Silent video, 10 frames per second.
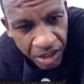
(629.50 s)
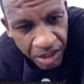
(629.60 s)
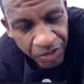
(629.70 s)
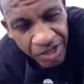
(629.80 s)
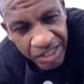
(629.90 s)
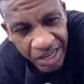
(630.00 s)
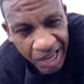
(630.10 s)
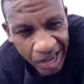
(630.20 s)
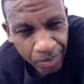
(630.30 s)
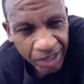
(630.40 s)
The reason
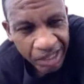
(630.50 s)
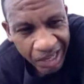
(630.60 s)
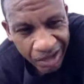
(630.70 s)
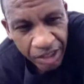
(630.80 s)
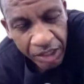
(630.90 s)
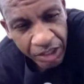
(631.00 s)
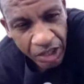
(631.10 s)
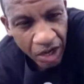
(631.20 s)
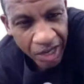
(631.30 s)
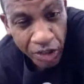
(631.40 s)
they able to lay, because
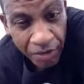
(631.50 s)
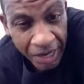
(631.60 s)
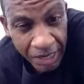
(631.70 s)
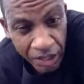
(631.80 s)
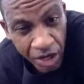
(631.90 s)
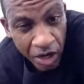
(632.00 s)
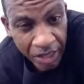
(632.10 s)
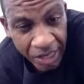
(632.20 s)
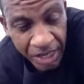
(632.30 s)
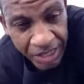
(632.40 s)
y'all ain't training
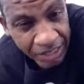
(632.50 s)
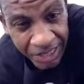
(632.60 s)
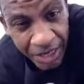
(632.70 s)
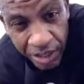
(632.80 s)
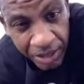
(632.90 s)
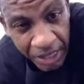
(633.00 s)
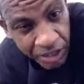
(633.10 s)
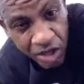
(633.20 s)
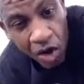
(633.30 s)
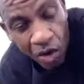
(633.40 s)
y'all kids. That's it.
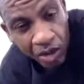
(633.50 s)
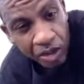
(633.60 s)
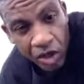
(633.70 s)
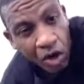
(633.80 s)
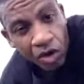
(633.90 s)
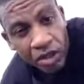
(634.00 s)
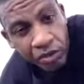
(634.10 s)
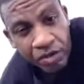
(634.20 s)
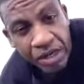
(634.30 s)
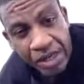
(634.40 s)
That's the only
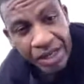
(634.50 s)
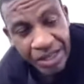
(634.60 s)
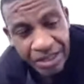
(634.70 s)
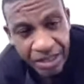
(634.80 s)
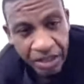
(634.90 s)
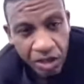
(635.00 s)
listen.